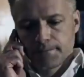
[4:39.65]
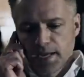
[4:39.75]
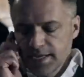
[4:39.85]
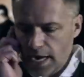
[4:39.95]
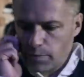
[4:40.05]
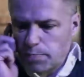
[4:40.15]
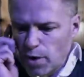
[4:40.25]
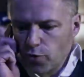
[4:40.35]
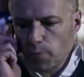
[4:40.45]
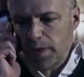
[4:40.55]
to gather
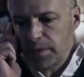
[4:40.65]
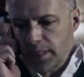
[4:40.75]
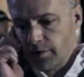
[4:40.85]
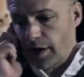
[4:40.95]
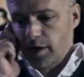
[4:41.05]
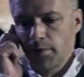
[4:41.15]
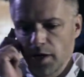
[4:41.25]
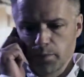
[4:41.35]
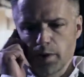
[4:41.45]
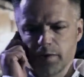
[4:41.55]
more information about
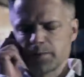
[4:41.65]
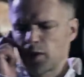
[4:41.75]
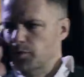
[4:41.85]
John.